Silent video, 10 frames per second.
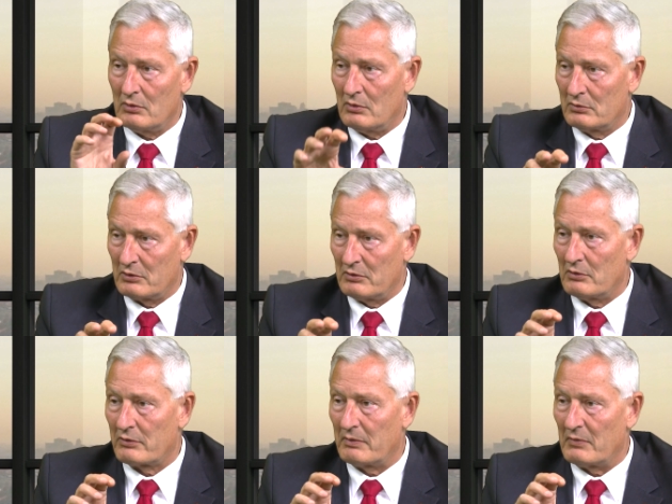onto the
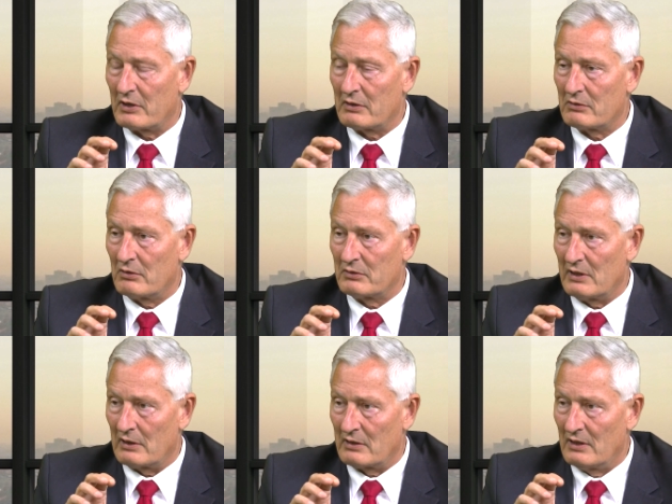North American
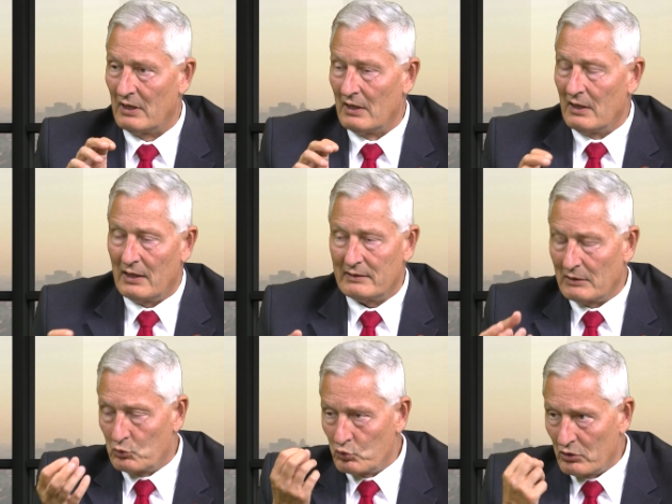continent. And
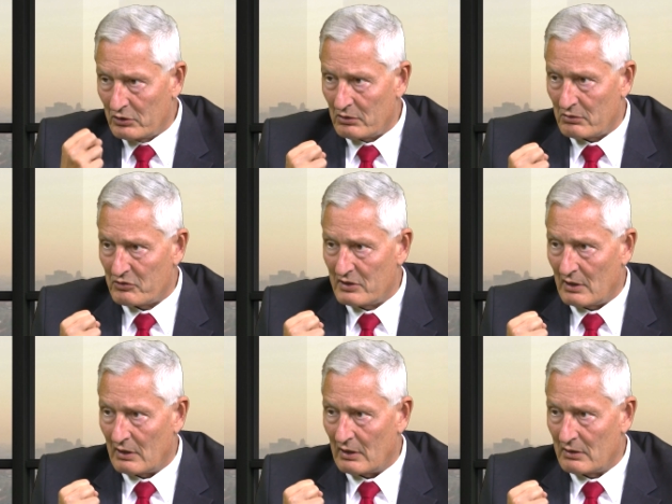they do not
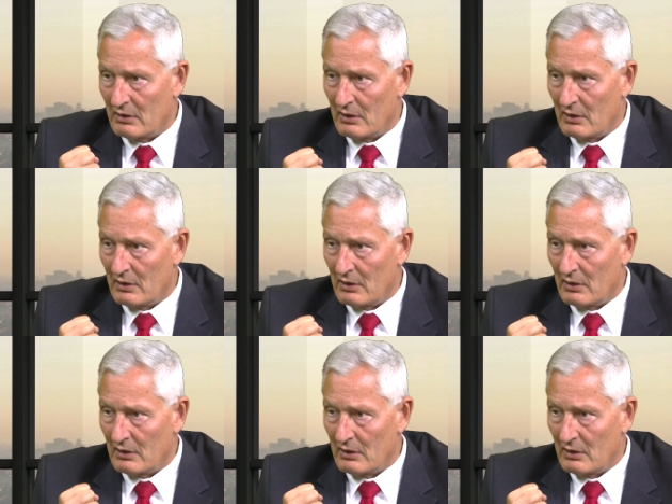understand that